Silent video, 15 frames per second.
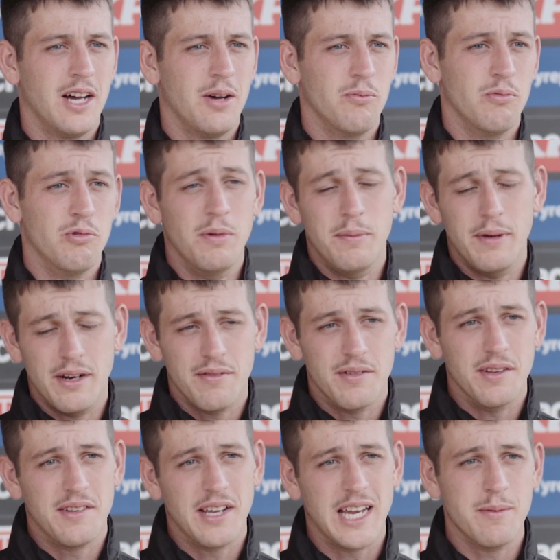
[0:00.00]
we'll be better
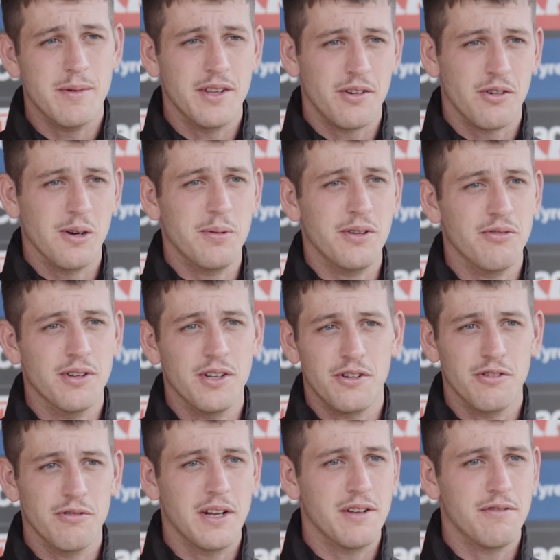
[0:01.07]
for the team, and the group is really
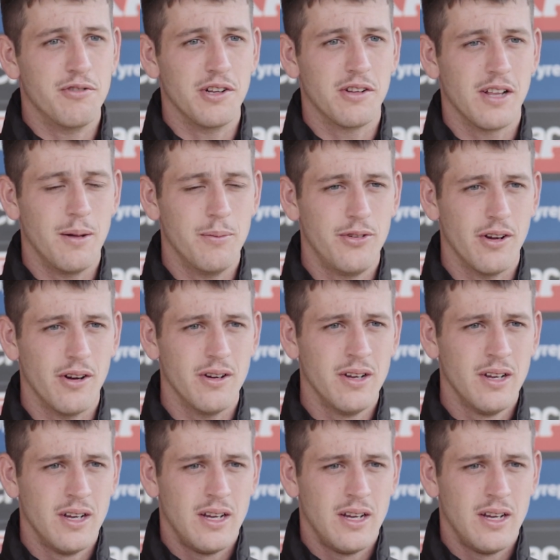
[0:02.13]
good around the footy club. So,